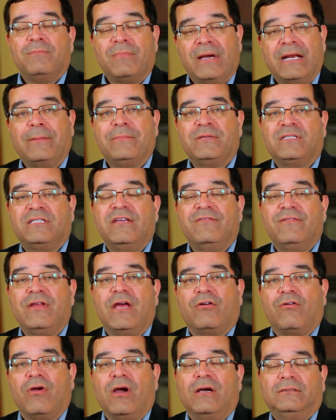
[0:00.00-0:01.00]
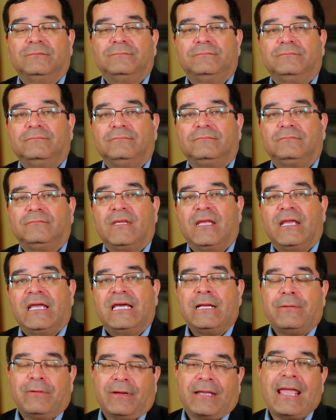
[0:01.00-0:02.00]
my name is Steve Negron,
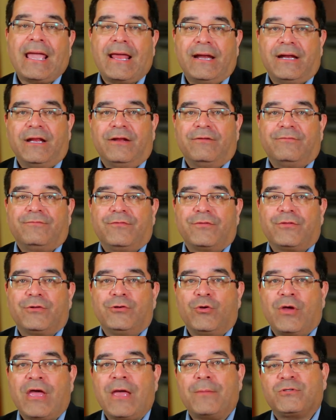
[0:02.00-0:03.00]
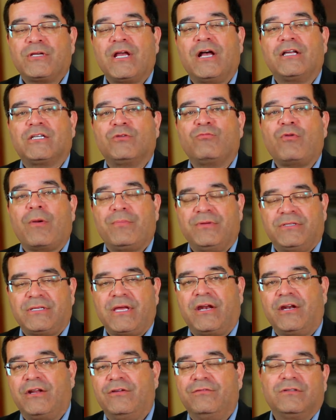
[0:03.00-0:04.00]
and I'm a candidate for the New Hampshire House of
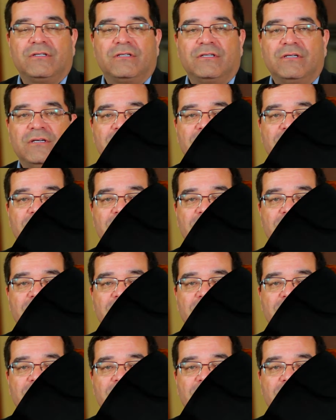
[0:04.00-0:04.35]
Representatives,